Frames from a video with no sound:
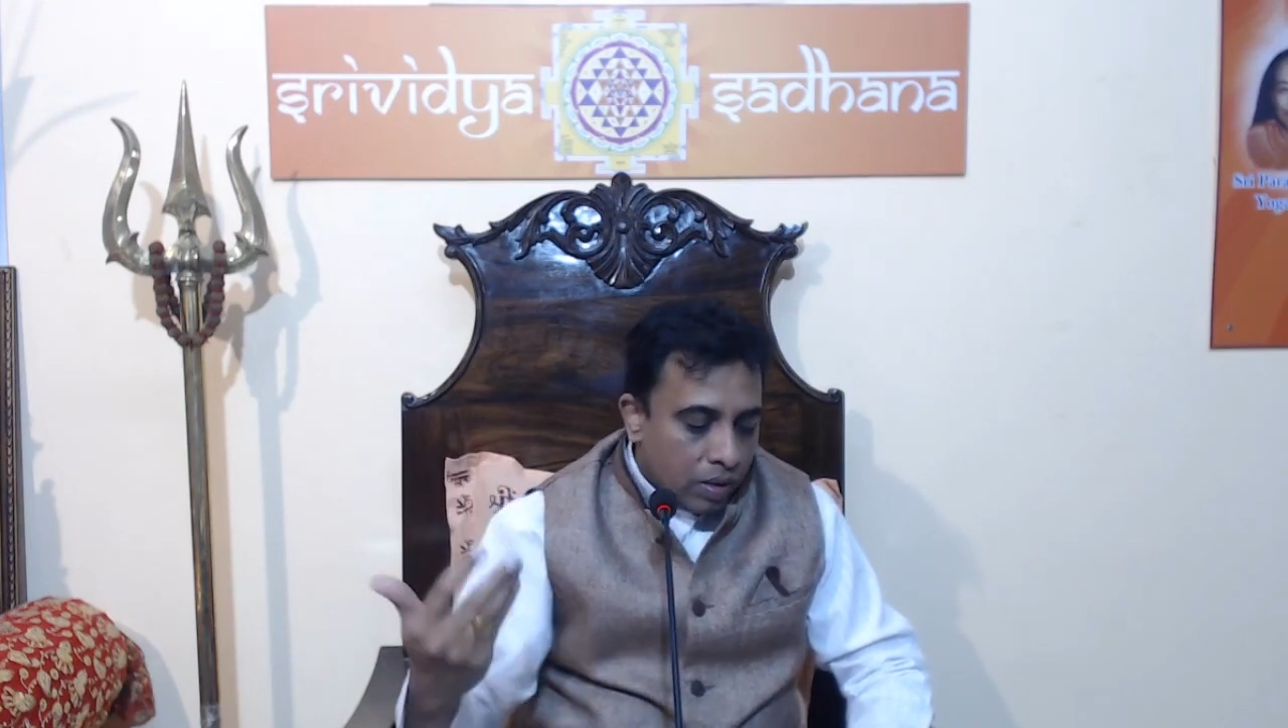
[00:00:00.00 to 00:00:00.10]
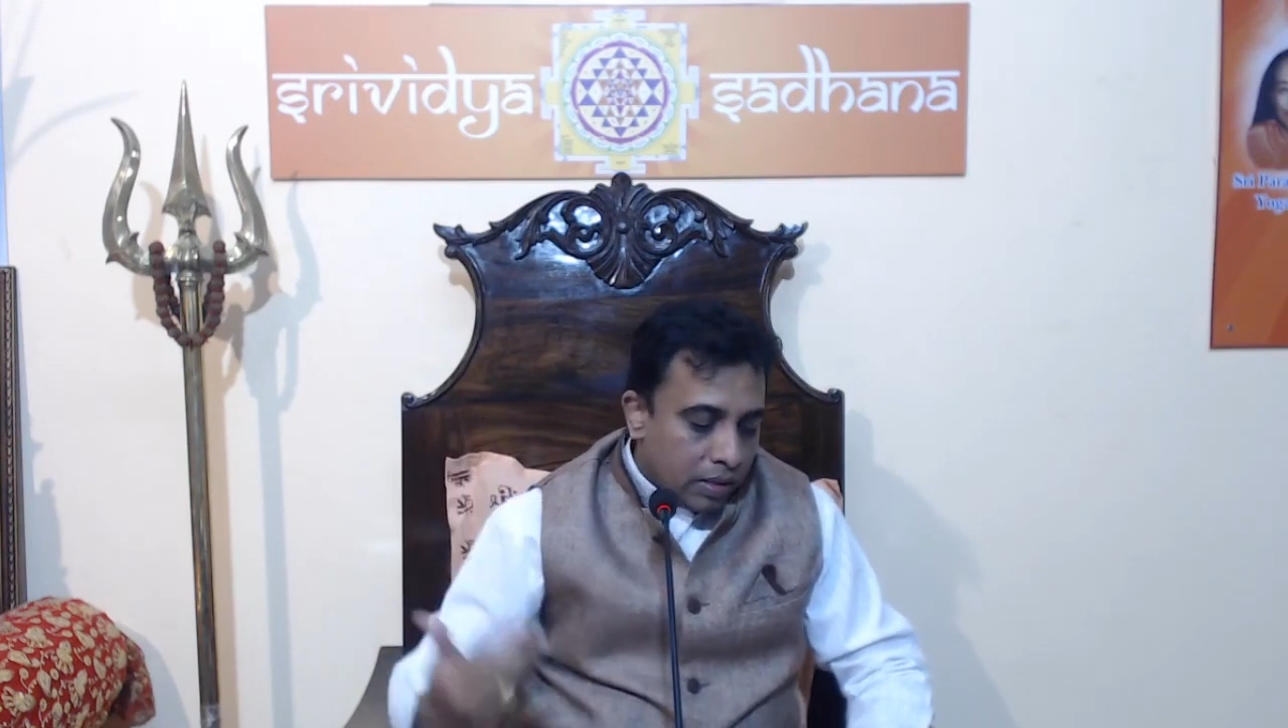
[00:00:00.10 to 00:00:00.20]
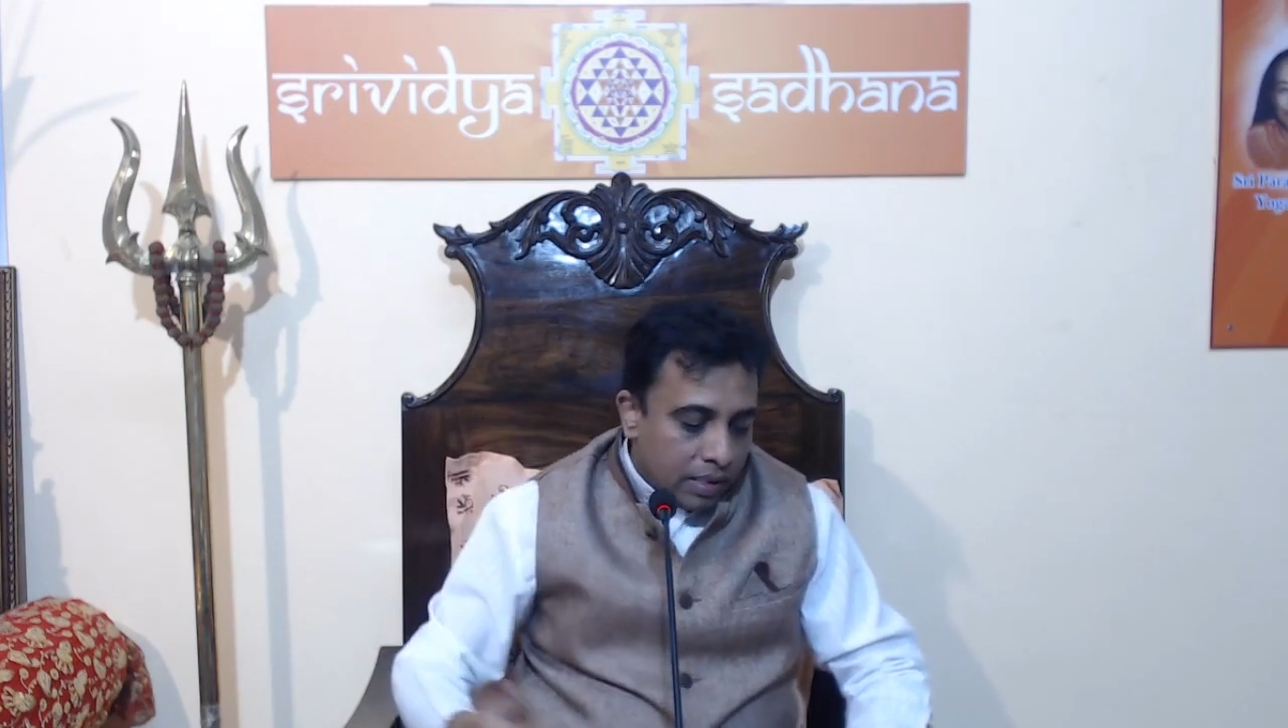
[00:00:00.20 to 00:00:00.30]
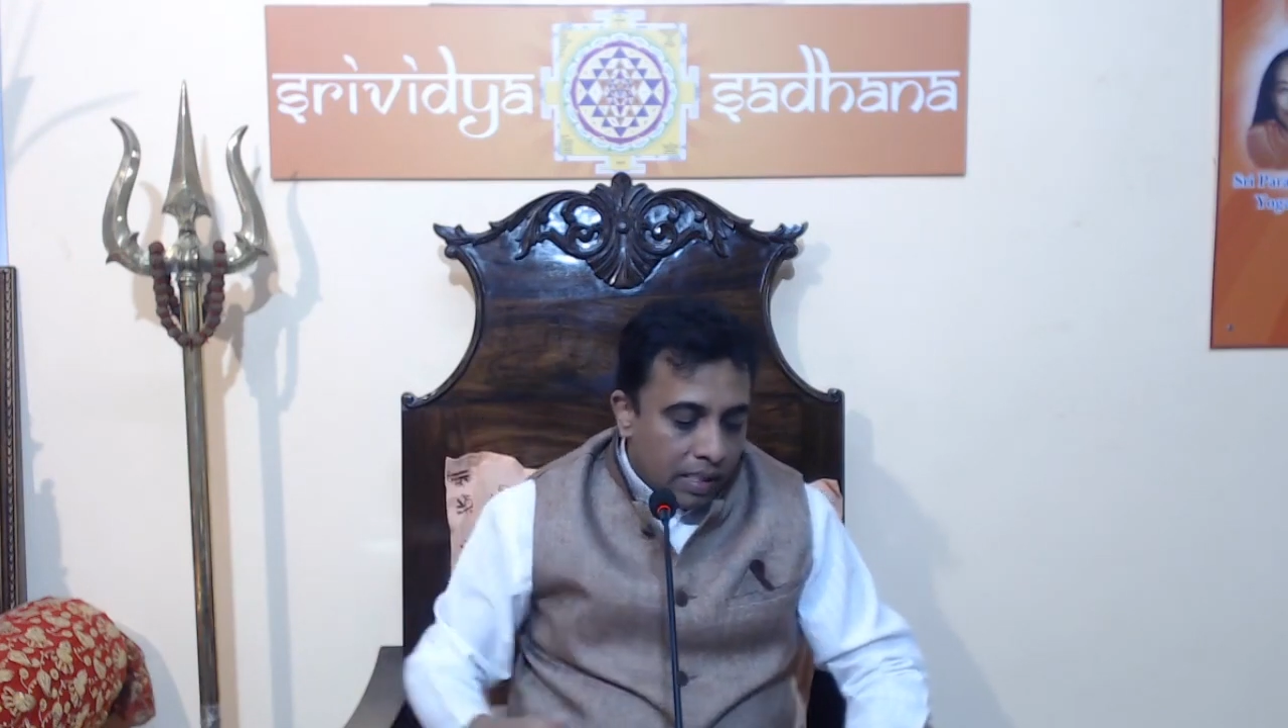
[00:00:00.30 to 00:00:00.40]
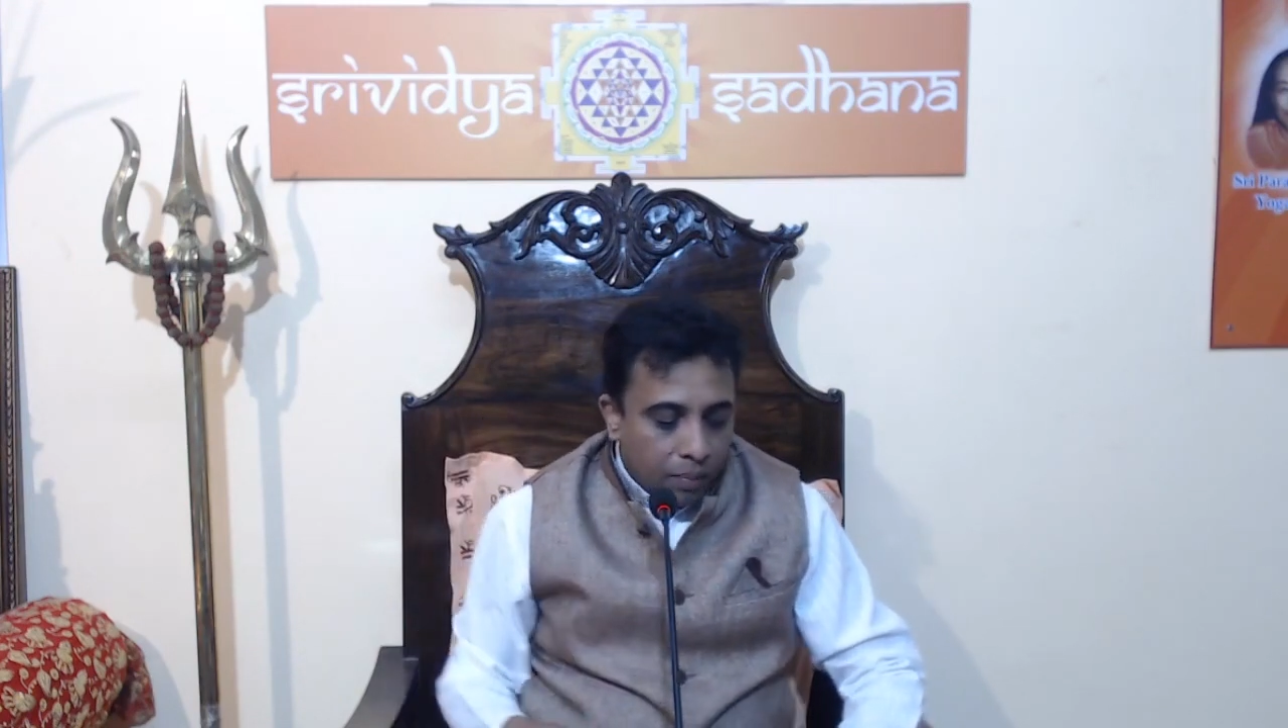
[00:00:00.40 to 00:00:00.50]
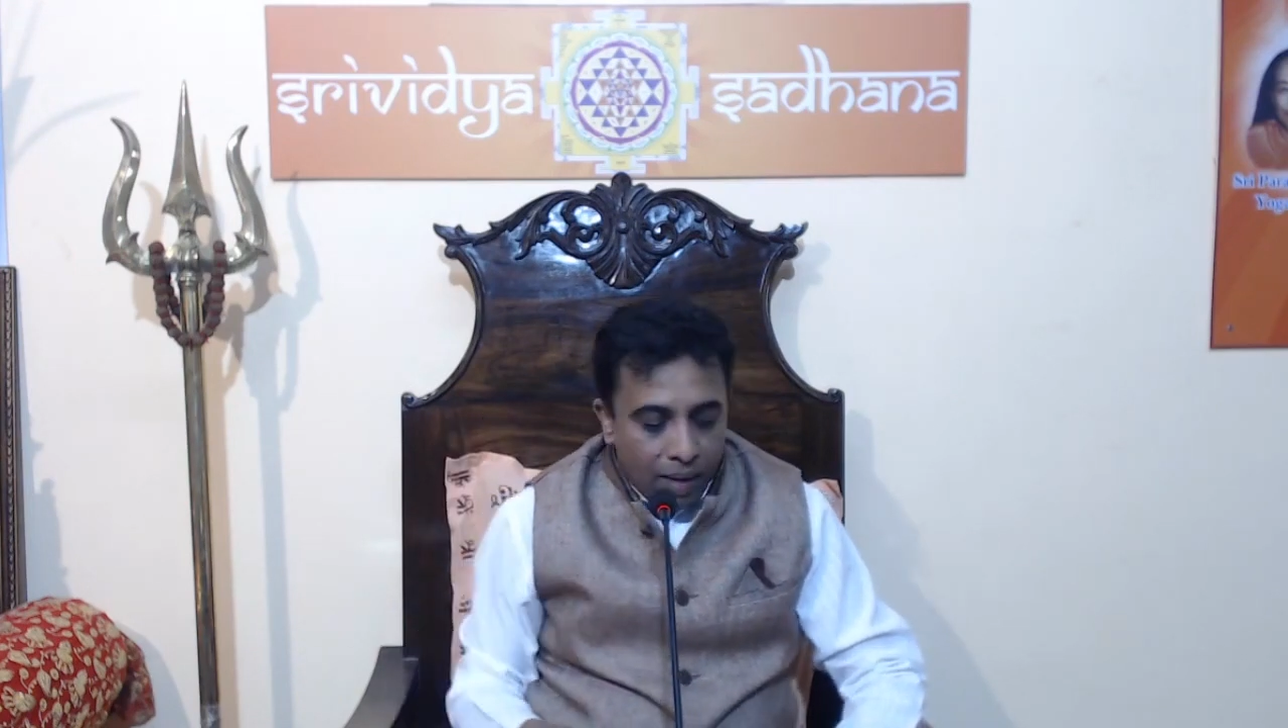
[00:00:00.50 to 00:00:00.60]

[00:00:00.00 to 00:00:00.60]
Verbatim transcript: see the